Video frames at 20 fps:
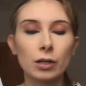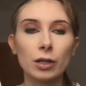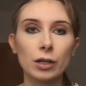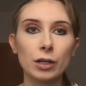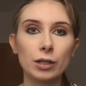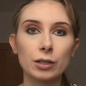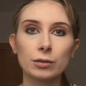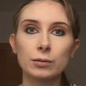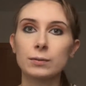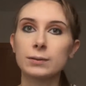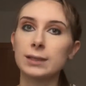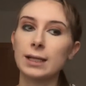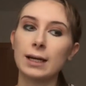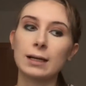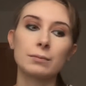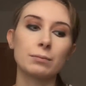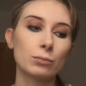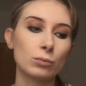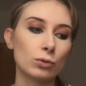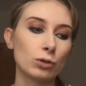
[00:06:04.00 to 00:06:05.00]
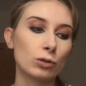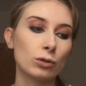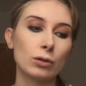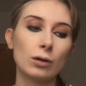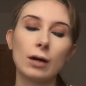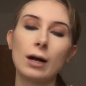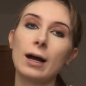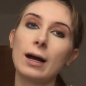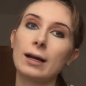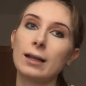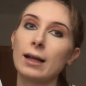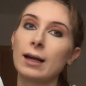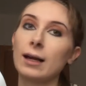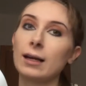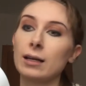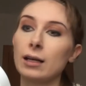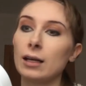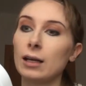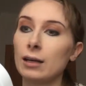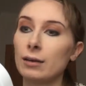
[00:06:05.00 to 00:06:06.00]
You can always add more
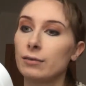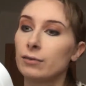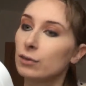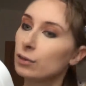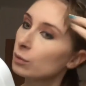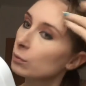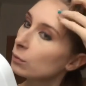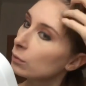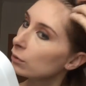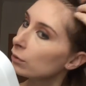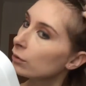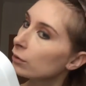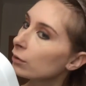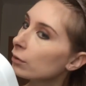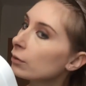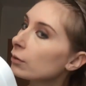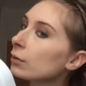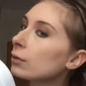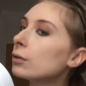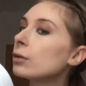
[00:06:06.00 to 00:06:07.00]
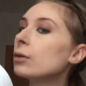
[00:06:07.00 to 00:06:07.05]
eyeliner if you want to.